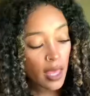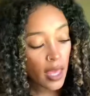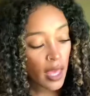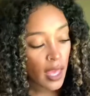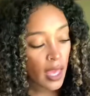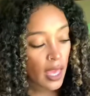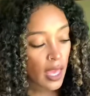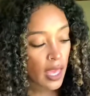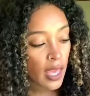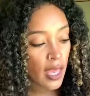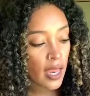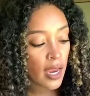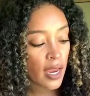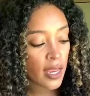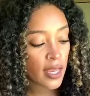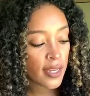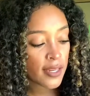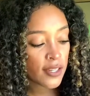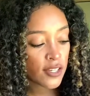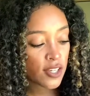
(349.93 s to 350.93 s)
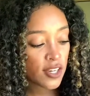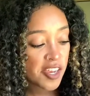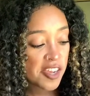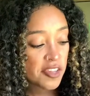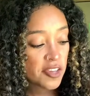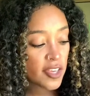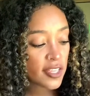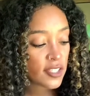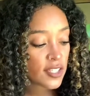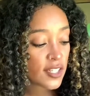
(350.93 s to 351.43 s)
and you
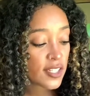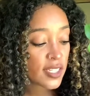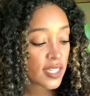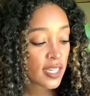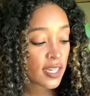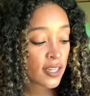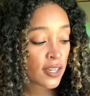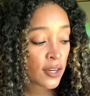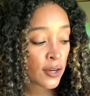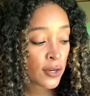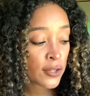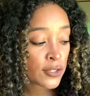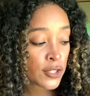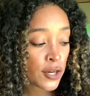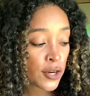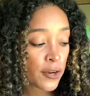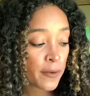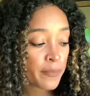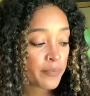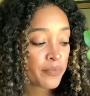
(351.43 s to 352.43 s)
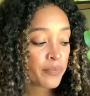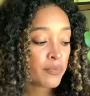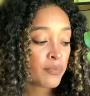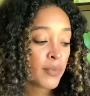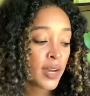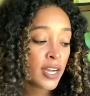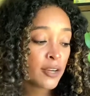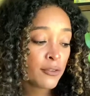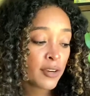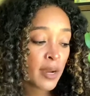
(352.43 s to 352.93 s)
can just sit it in dirt.
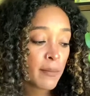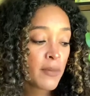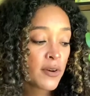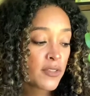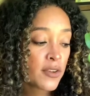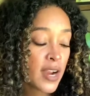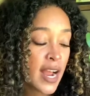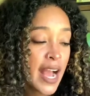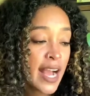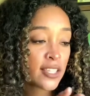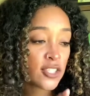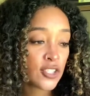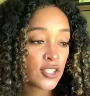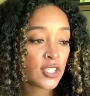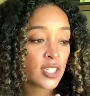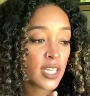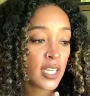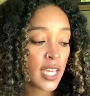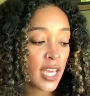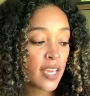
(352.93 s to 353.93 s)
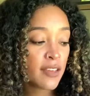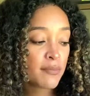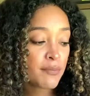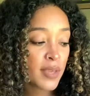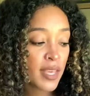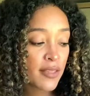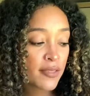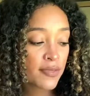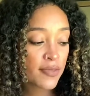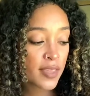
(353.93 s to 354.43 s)
My grandmother actually gave
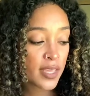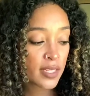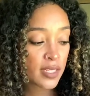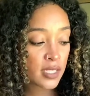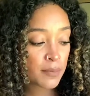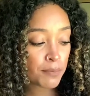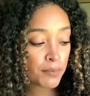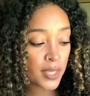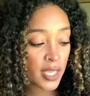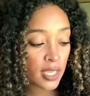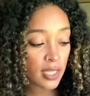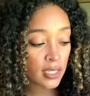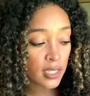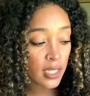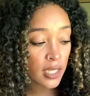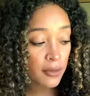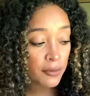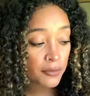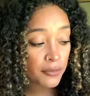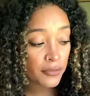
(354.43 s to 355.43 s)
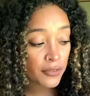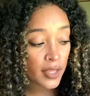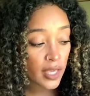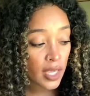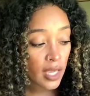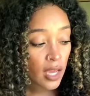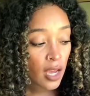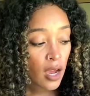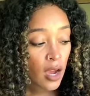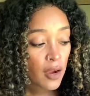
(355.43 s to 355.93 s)
me this big leaf
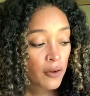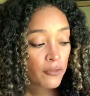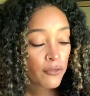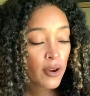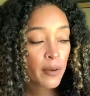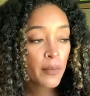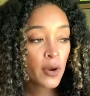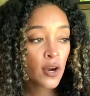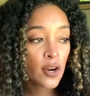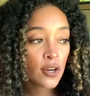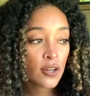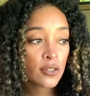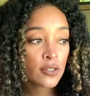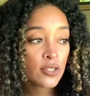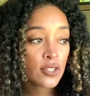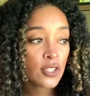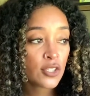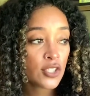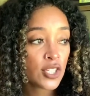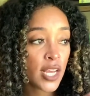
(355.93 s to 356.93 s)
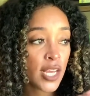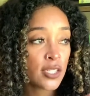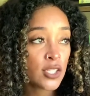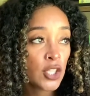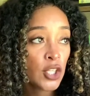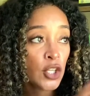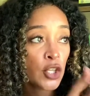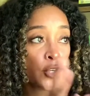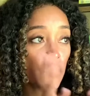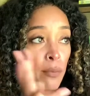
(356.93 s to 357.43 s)
from hers. She has a
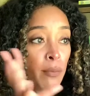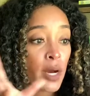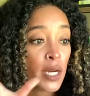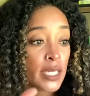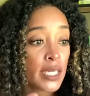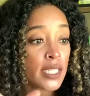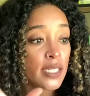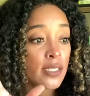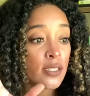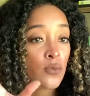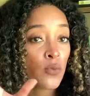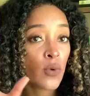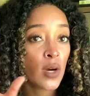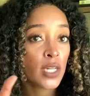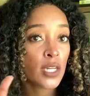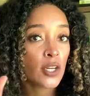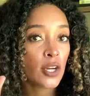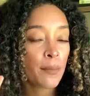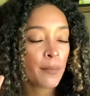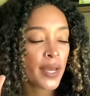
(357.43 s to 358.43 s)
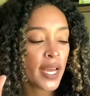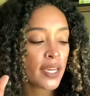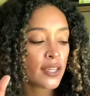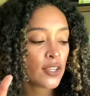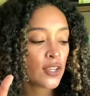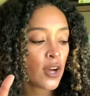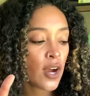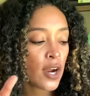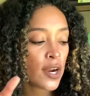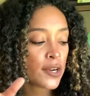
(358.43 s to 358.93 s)
humongous one in her
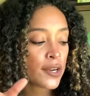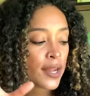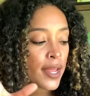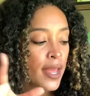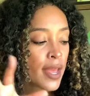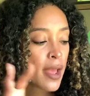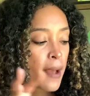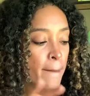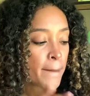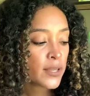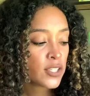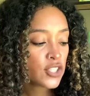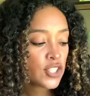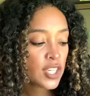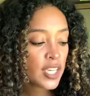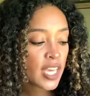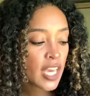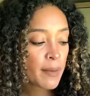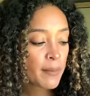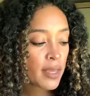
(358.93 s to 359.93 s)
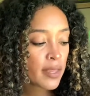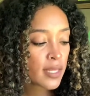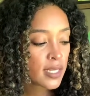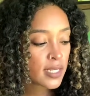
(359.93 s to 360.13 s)
backyard, but she gave me this